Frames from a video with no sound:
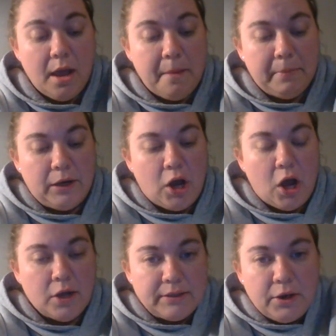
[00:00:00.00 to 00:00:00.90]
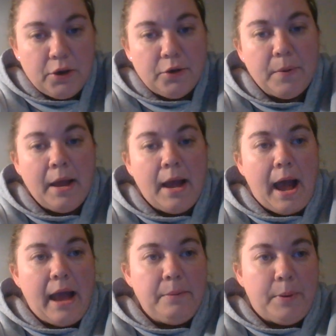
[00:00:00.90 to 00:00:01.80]
but also
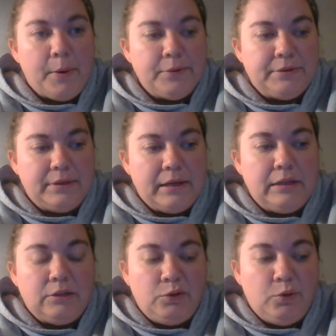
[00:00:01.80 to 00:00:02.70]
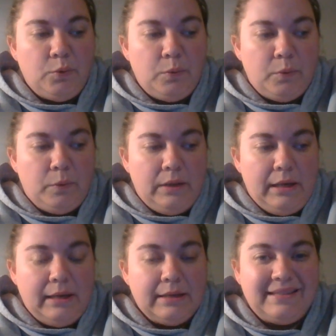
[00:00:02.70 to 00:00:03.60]
I posted to
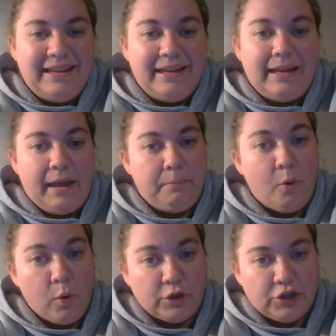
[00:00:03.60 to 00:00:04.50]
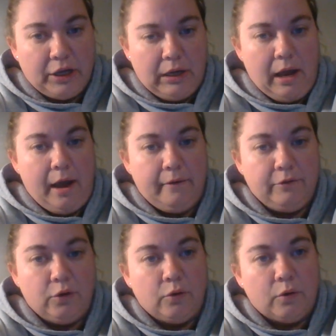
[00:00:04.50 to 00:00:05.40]
the CNA portion
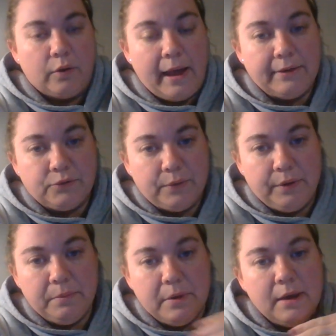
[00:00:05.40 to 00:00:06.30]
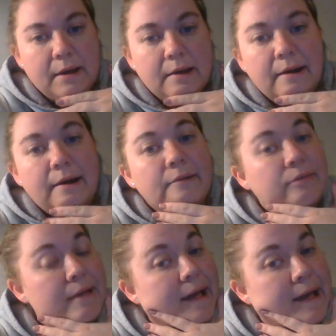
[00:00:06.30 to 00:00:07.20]
of Google Classroom
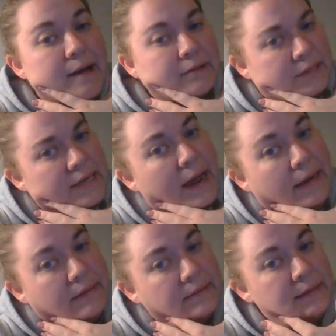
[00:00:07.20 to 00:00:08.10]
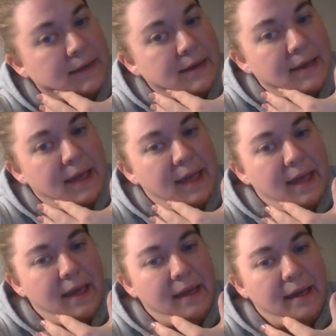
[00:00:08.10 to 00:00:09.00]
tonight
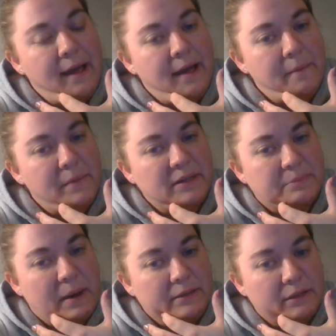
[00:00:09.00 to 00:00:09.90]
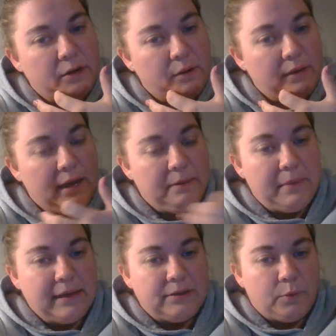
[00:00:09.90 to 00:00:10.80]
a spot to go on the
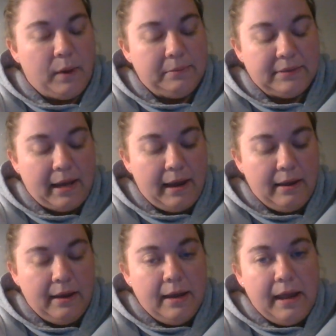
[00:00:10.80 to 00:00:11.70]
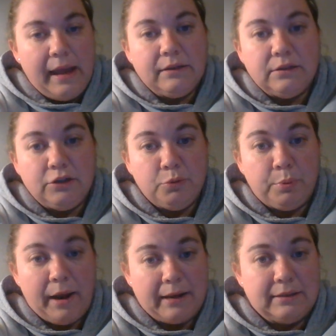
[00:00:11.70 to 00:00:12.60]
Headmaster website and to do
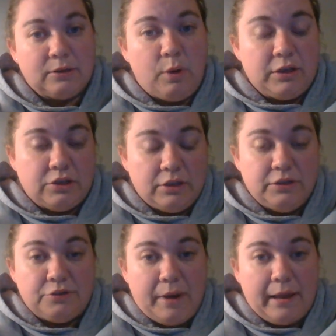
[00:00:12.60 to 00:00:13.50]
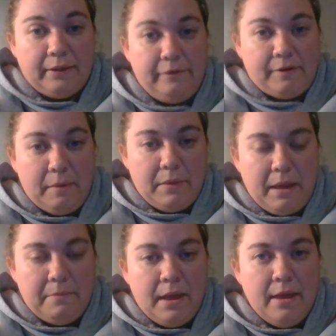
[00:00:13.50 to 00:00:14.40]
practice questions directly from
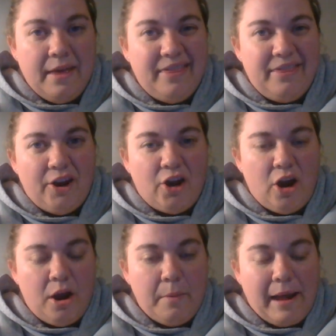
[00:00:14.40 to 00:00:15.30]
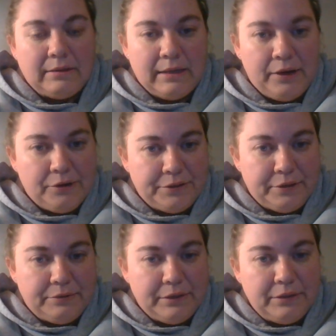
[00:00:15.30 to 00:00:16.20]
them. There are about 10 or
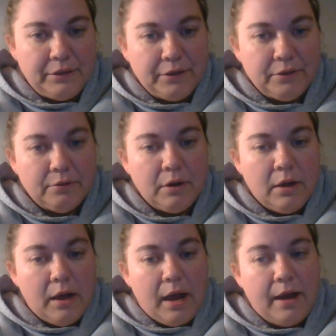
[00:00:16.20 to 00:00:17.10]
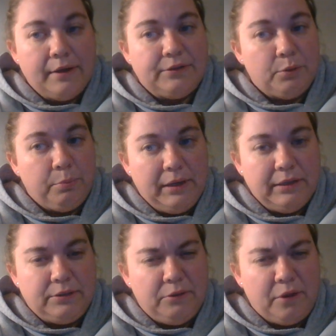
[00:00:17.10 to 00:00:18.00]
so to do, so
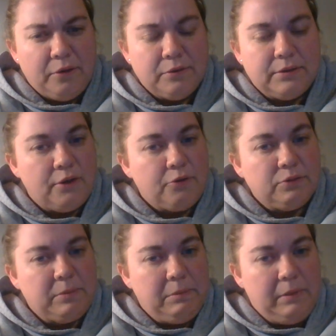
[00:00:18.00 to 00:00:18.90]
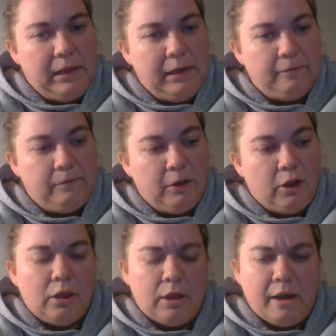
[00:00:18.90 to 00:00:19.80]
please do those. Those made me feel
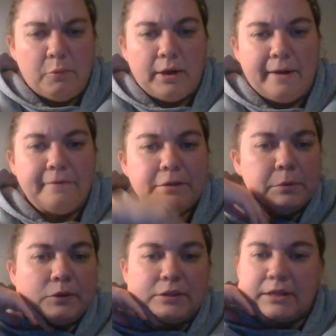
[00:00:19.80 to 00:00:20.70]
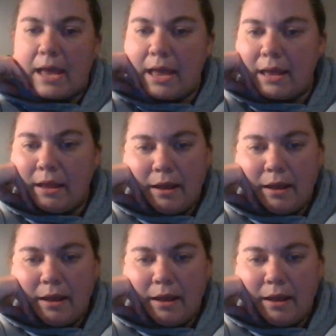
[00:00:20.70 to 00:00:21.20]
a lot more comfortable today